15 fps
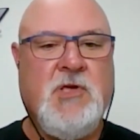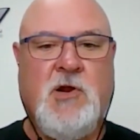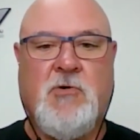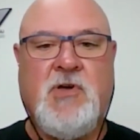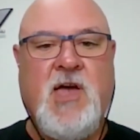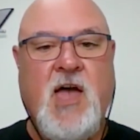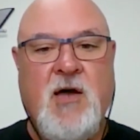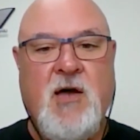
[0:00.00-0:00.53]

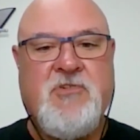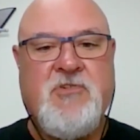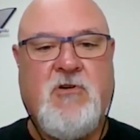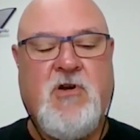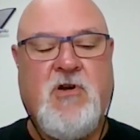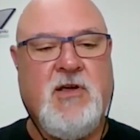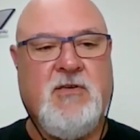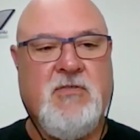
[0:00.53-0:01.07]

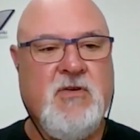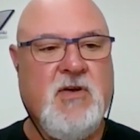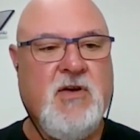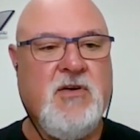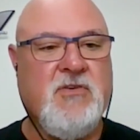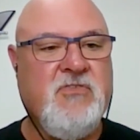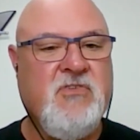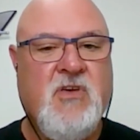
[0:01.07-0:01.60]
capturing
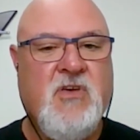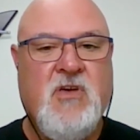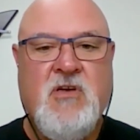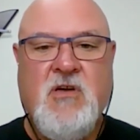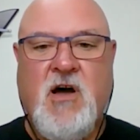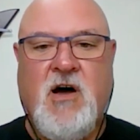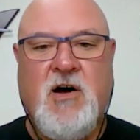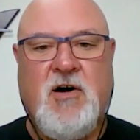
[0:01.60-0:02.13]
this.
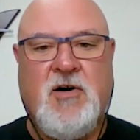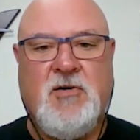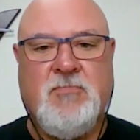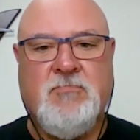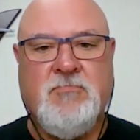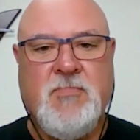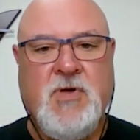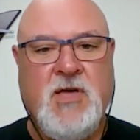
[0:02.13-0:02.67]

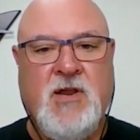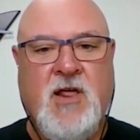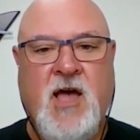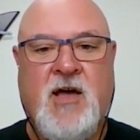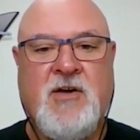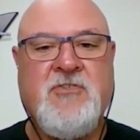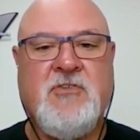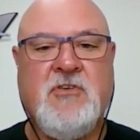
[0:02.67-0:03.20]
And
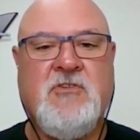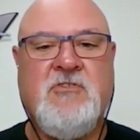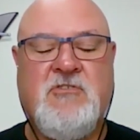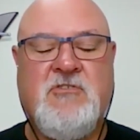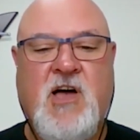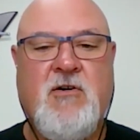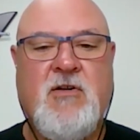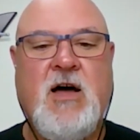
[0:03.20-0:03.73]
actually
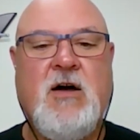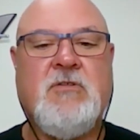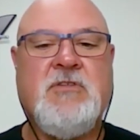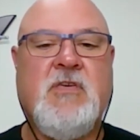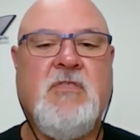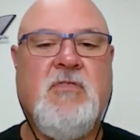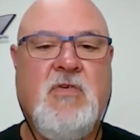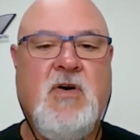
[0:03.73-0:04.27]
shout out
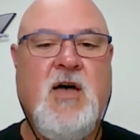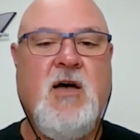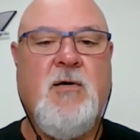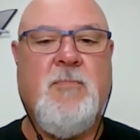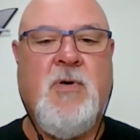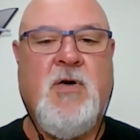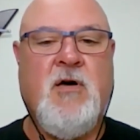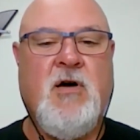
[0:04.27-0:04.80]
to
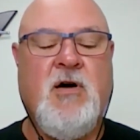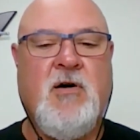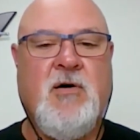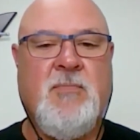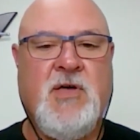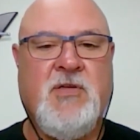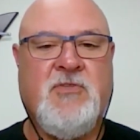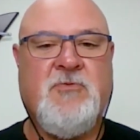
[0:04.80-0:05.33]
them.
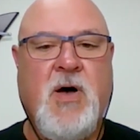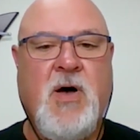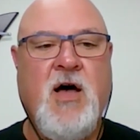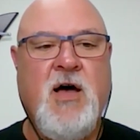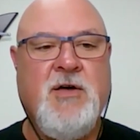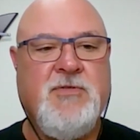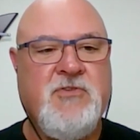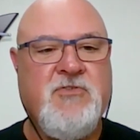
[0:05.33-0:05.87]
It's
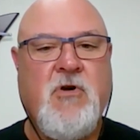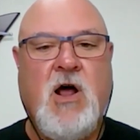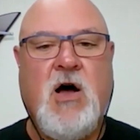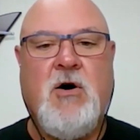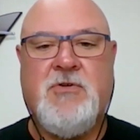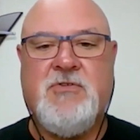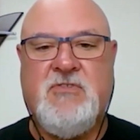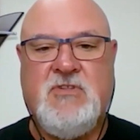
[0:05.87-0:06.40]

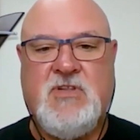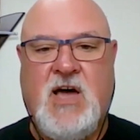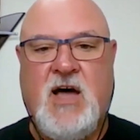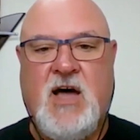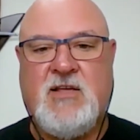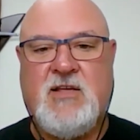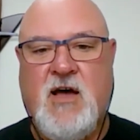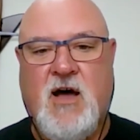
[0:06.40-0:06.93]

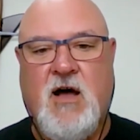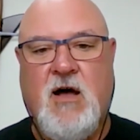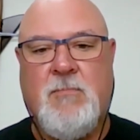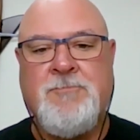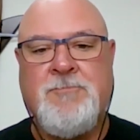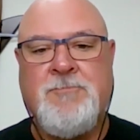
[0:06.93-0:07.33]
behindthetrowels.com,